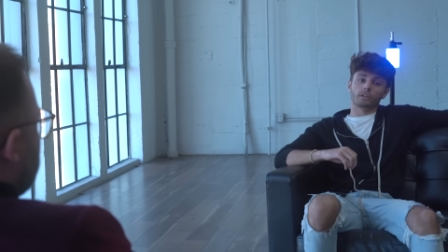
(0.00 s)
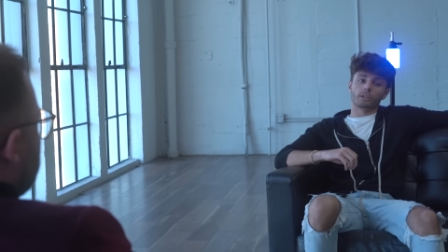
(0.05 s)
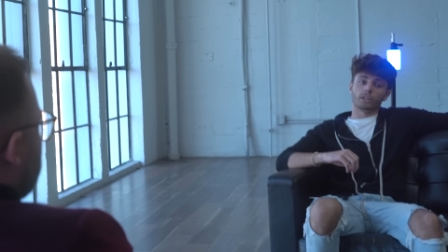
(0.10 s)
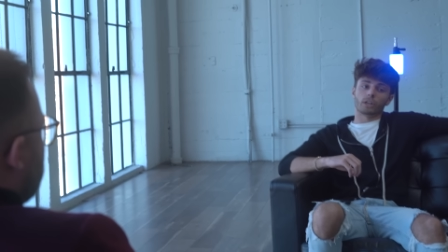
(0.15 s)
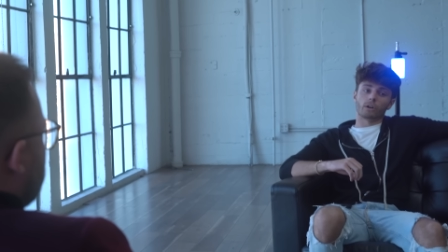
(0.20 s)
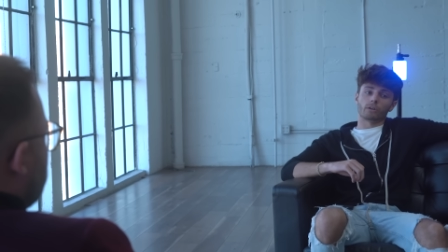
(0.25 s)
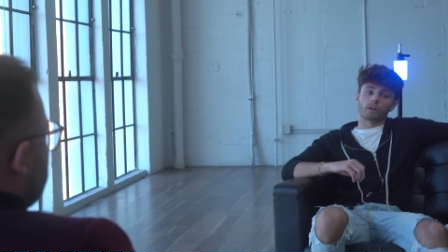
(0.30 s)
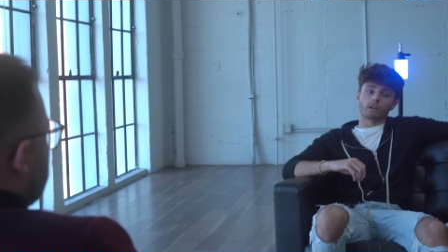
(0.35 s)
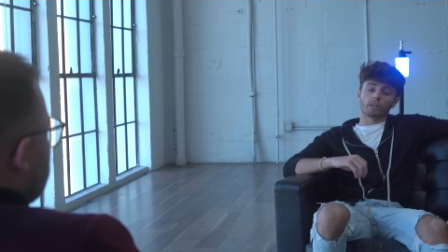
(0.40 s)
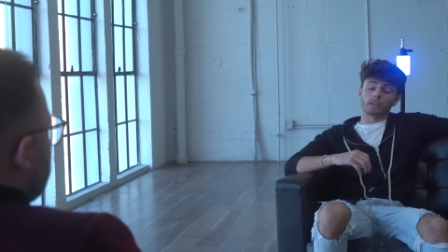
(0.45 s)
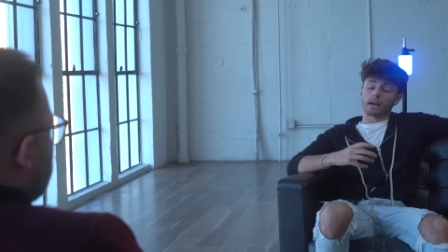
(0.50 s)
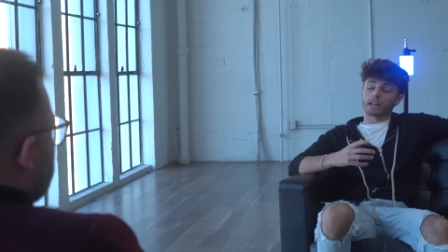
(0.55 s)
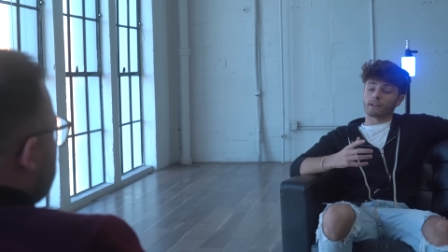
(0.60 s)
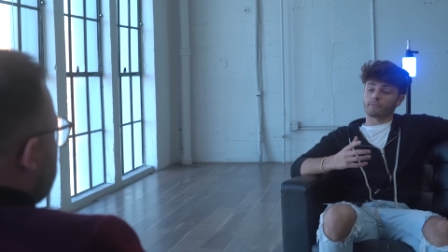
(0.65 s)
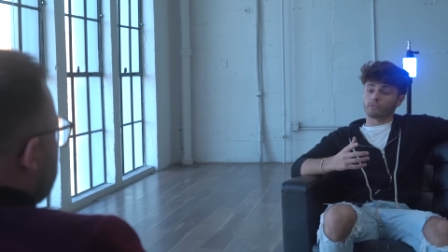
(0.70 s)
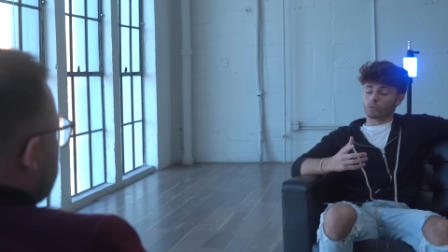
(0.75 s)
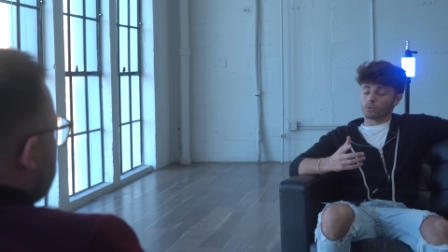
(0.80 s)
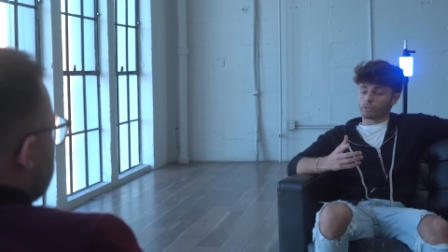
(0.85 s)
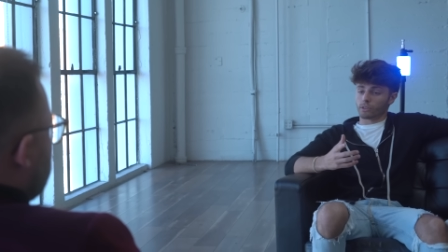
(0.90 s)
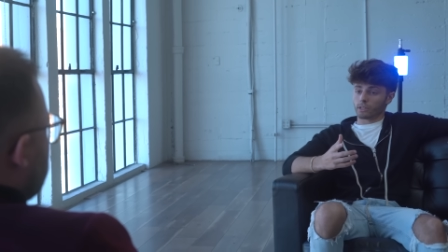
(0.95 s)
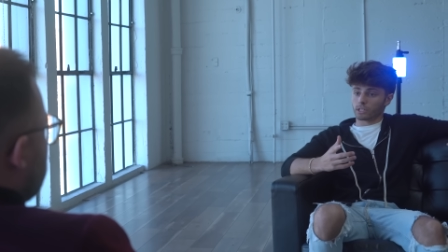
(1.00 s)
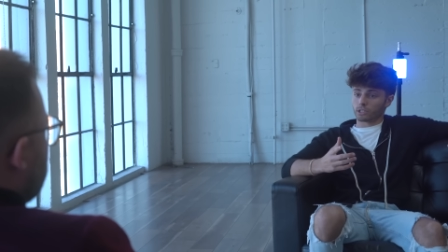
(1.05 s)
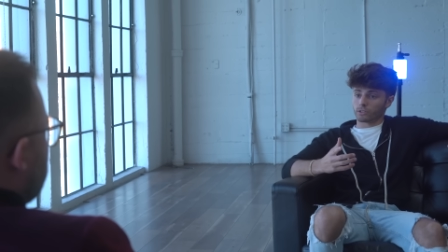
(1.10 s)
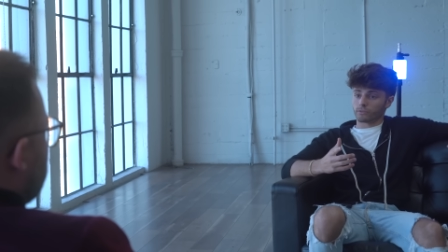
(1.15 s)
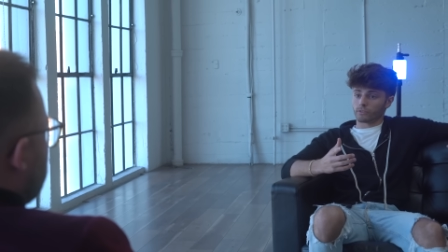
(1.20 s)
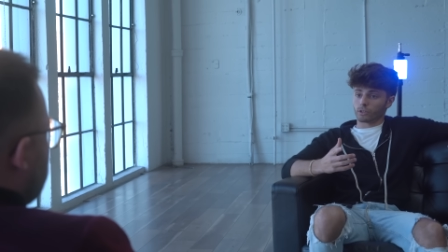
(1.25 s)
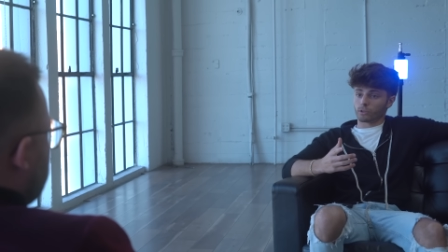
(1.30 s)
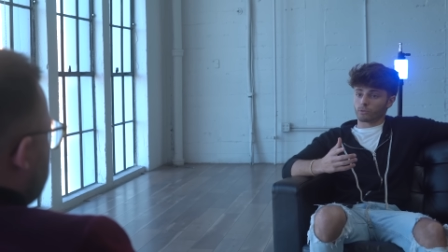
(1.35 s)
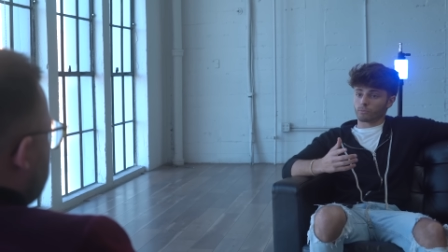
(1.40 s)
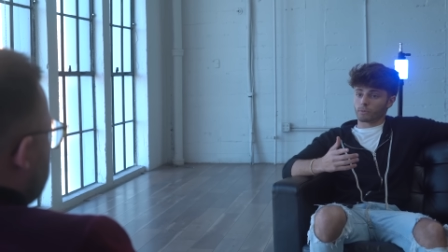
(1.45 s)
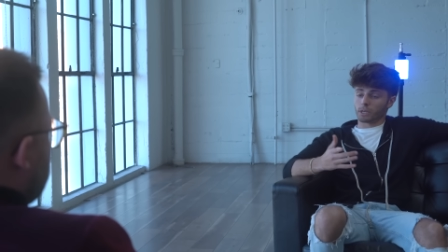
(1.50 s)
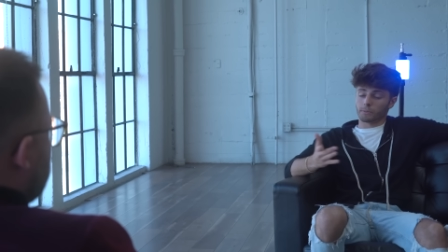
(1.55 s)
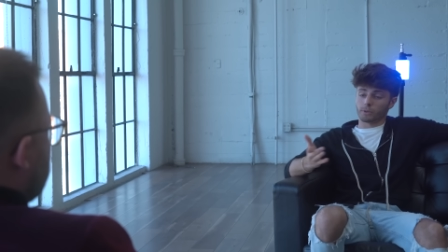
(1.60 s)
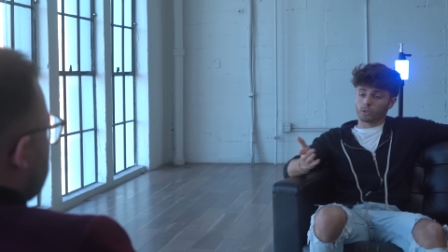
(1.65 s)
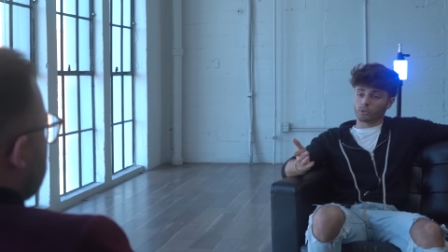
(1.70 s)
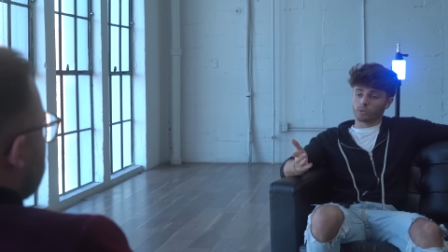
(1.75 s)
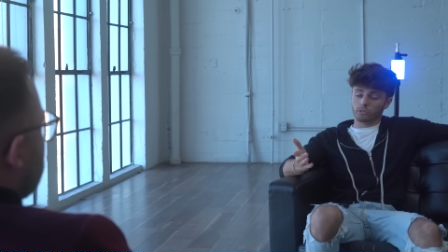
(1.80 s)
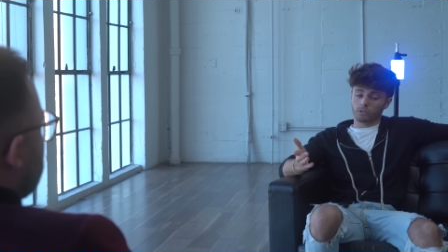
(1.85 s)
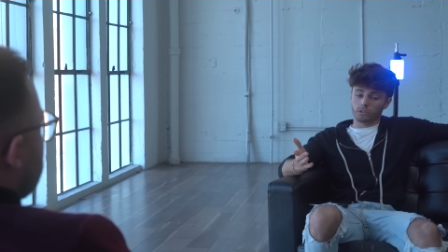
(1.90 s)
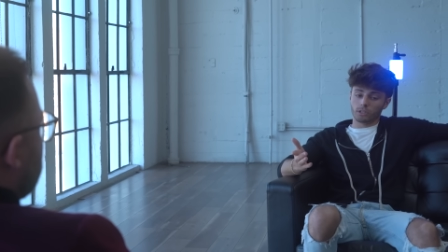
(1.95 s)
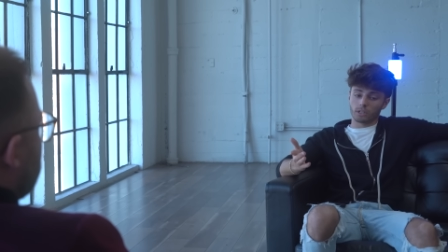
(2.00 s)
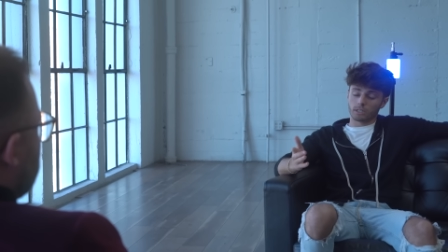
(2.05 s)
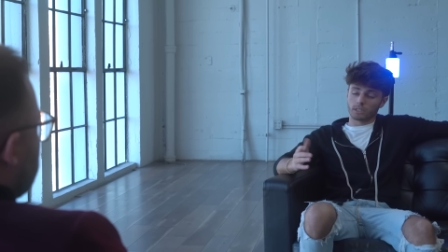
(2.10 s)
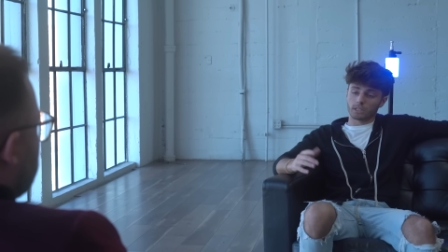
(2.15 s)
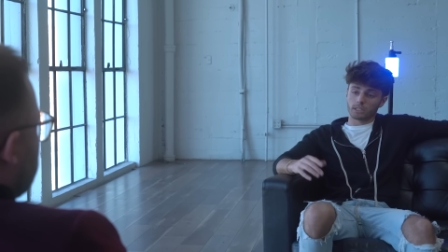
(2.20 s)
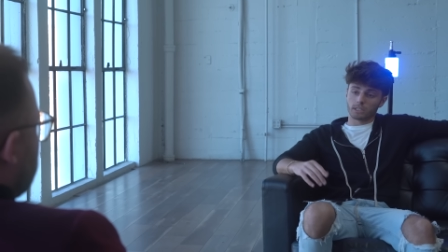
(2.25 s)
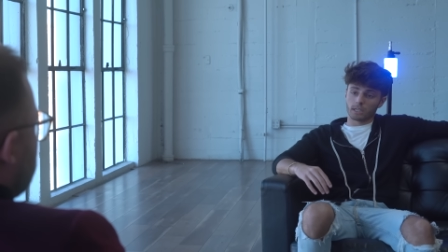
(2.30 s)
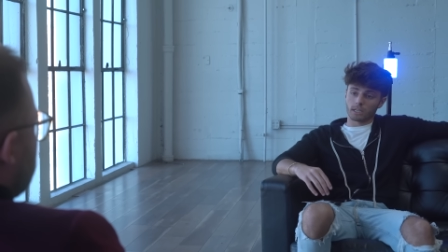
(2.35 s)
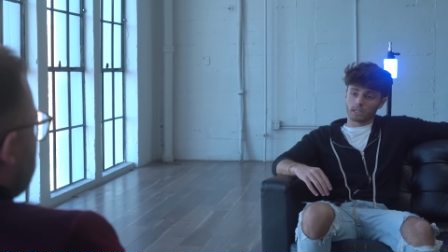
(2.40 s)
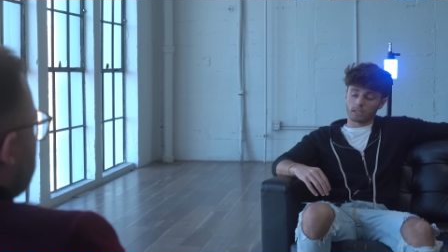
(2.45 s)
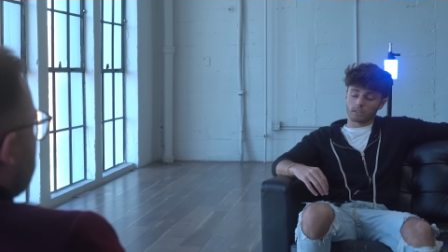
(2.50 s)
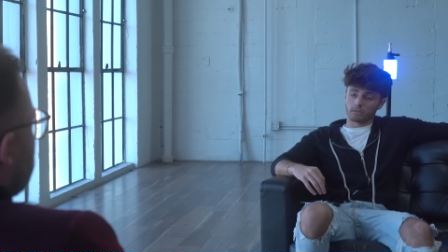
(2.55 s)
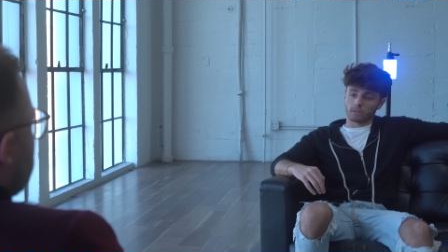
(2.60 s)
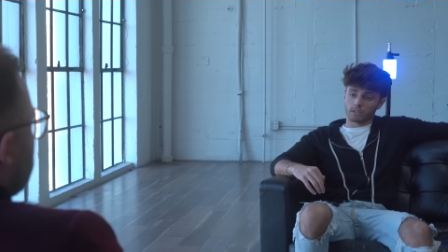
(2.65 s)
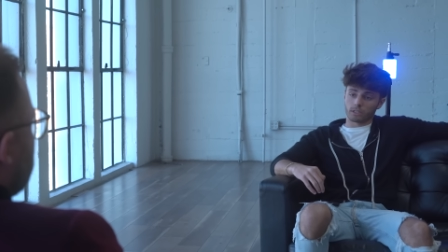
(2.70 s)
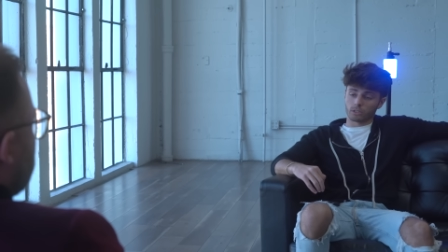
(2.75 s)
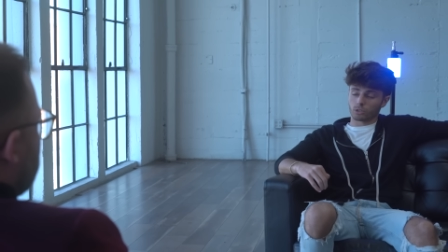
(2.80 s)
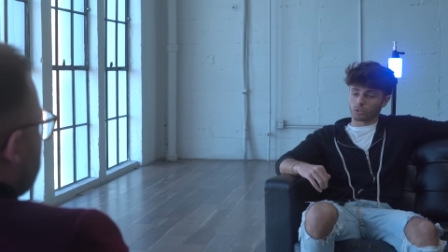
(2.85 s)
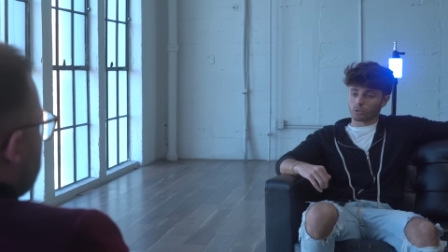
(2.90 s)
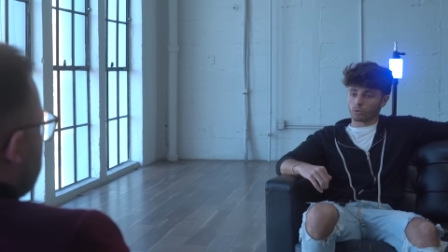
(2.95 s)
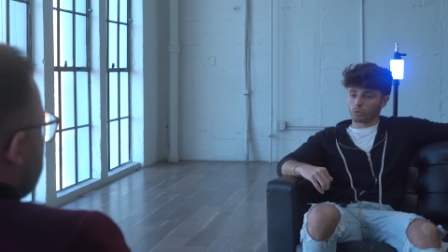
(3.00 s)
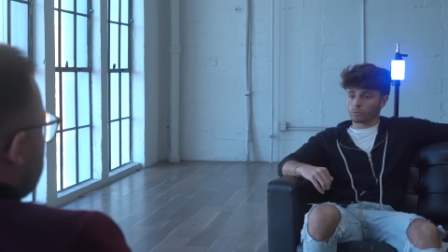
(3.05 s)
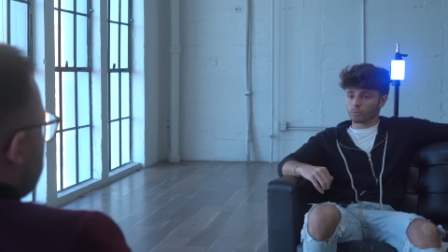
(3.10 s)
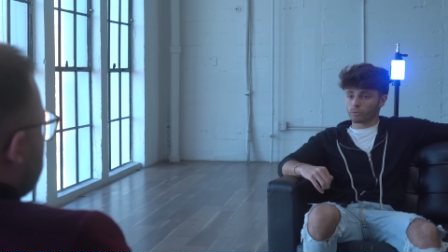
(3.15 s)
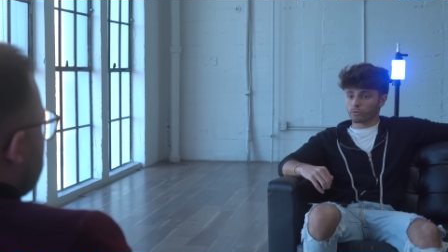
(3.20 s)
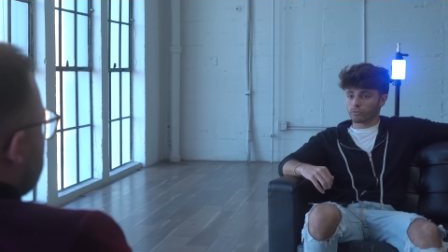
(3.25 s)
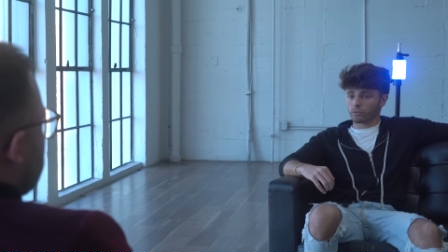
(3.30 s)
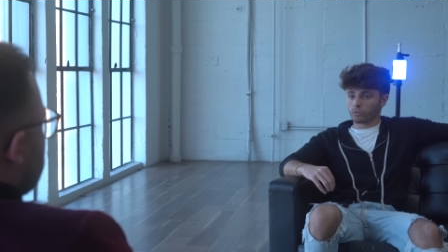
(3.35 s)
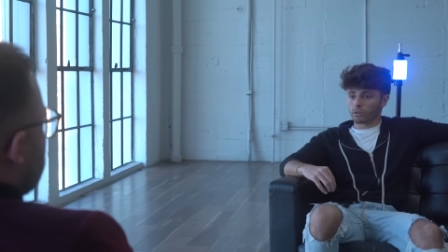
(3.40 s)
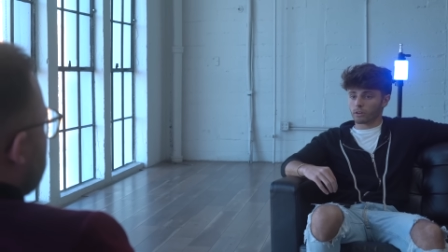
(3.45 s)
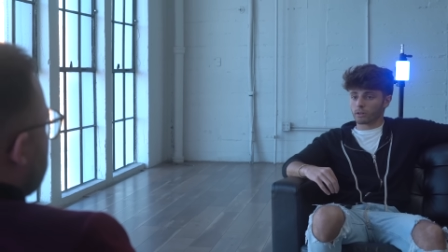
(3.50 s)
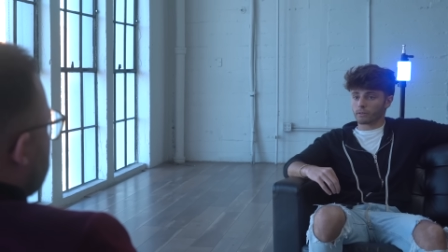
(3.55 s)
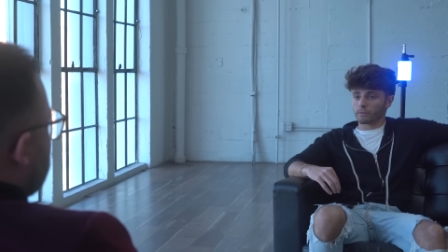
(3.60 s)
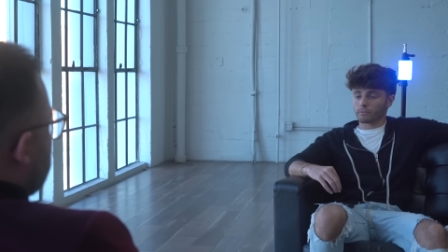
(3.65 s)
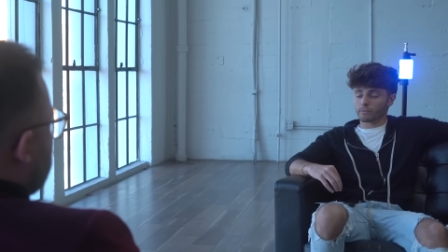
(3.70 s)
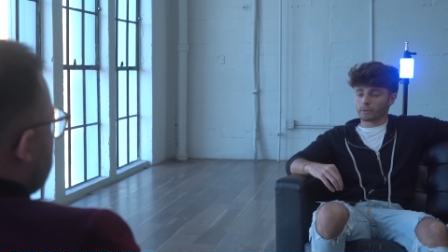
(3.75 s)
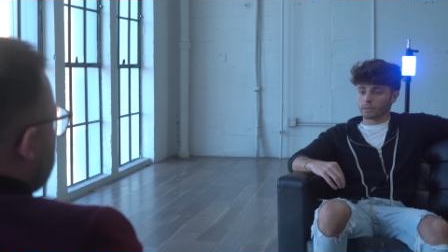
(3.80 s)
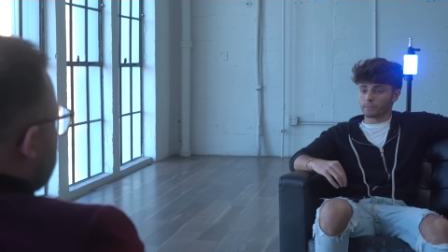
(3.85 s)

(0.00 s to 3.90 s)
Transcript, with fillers: you know, a lot of new things for you. Maybe you didn't see it in, in school before.